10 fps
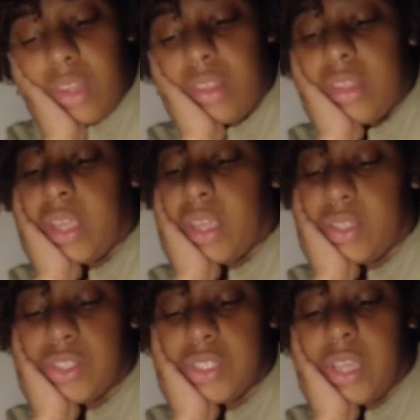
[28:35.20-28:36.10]
they can
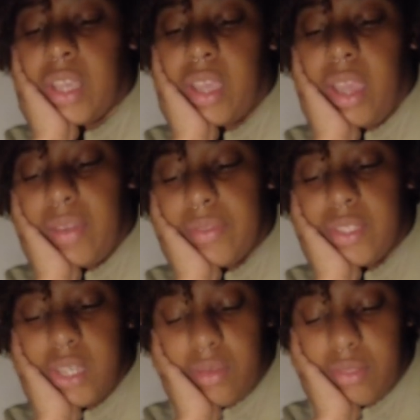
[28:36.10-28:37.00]
just like have
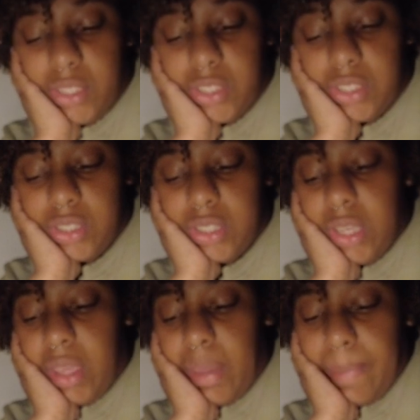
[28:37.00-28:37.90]
these conversations
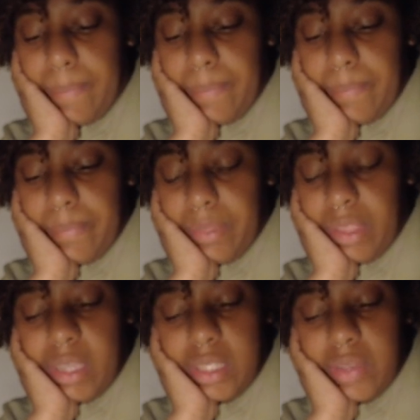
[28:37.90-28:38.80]

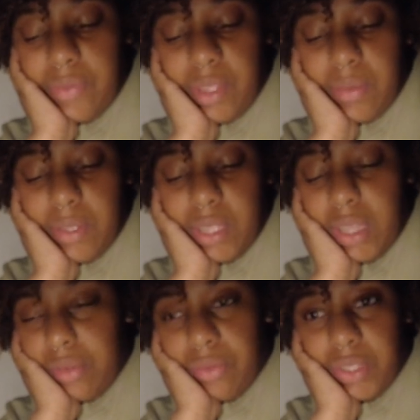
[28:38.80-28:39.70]
as if they were
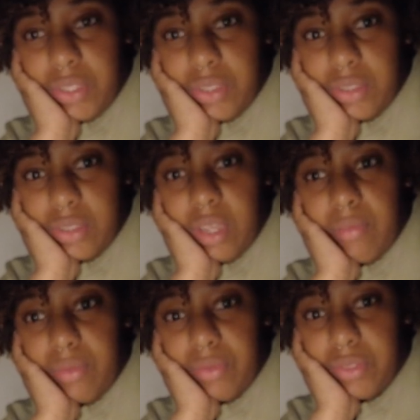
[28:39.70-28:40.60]
like friends and have
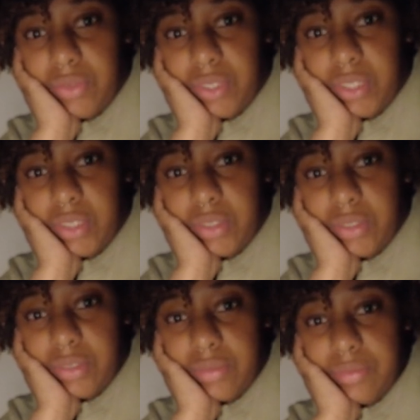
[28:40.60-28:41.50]
been friends for years.